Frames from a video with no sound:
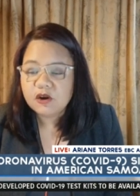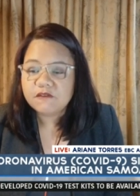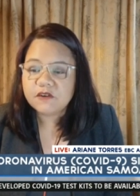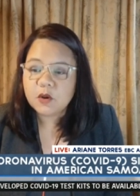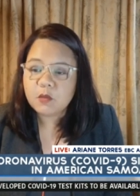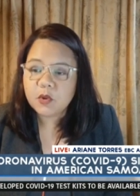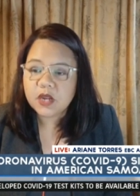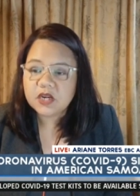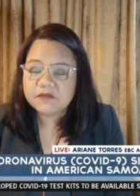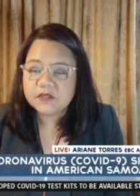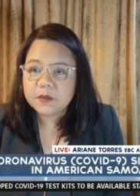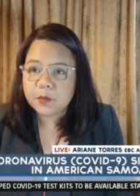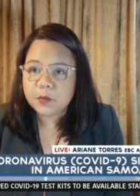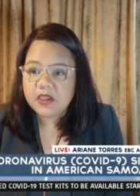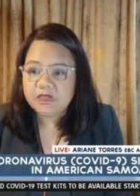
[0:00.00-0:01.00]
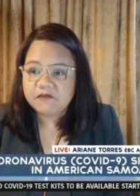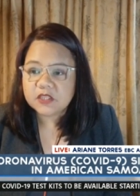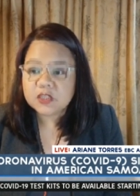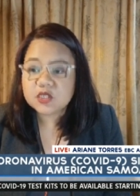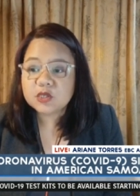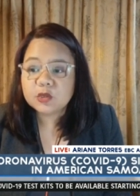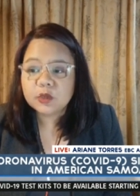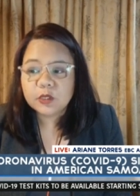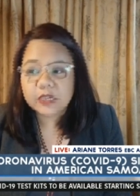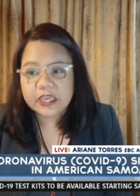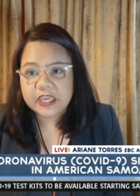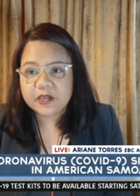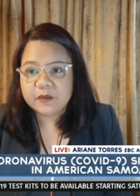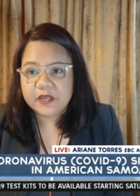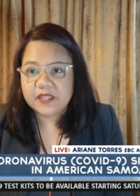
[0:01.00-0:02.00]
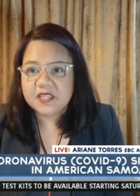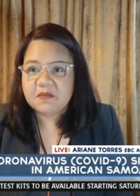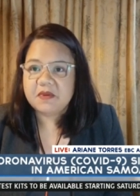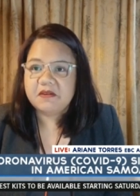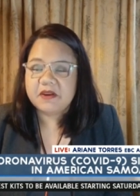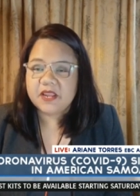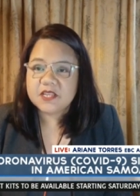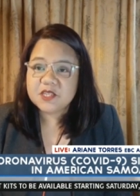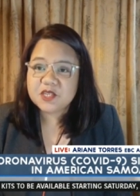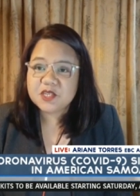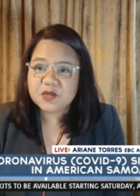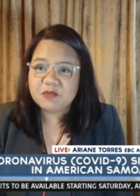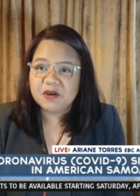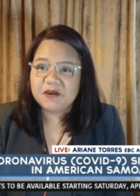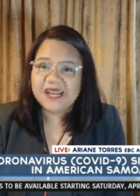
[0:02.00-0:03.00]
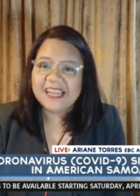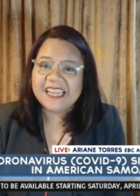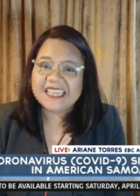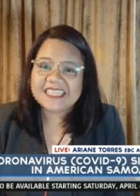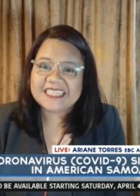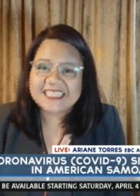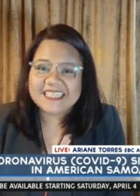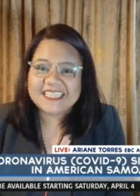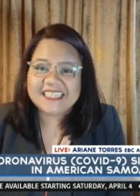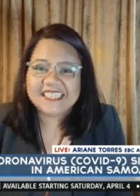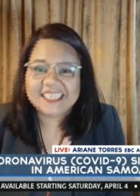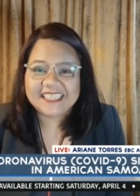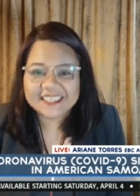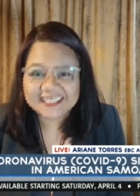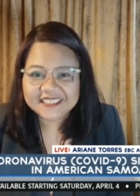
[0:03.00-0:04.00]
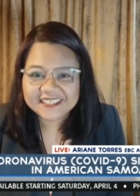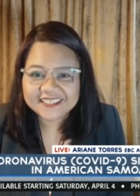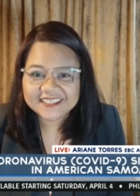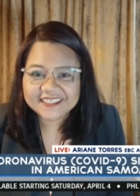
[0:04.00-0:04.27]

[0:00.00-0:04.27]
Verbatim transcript: from one of the private school here in American Samoa. Let's listen in.